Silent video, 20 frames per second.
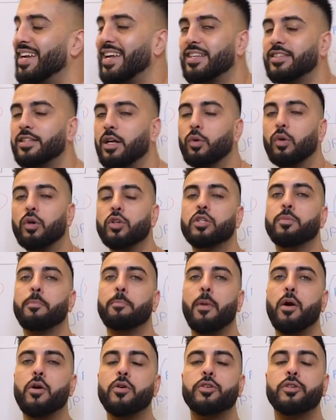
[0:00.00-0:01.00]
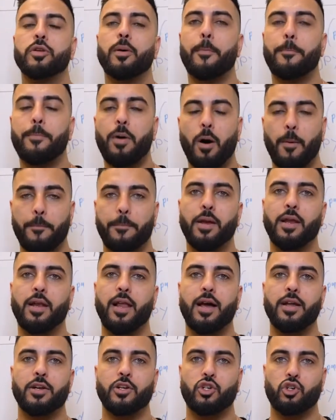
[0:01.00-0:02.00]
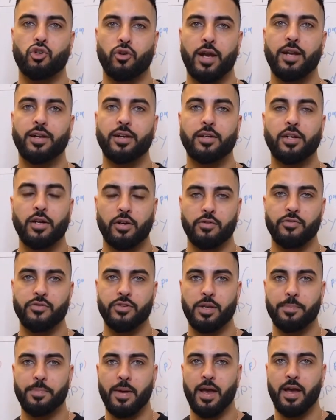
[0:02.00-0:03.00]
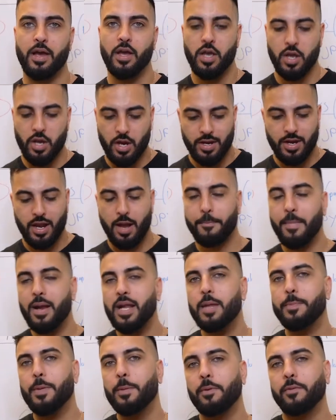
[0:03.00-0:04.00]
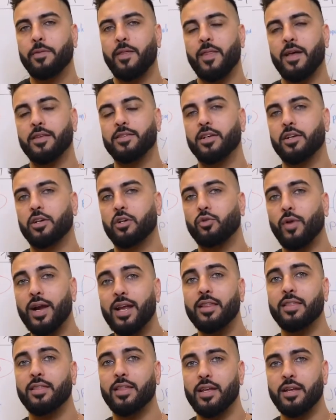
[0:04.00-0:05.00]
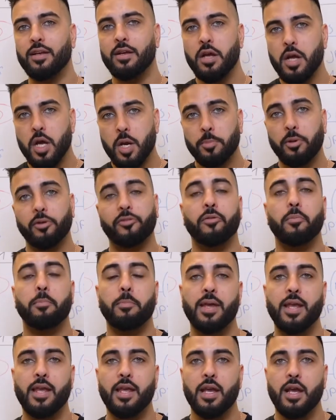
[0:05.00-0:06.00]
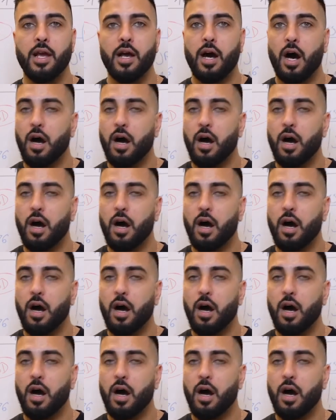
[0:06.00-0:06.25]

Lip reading: is the world's most popular traded currency pair. Now, many people think that's a great thing, but for me,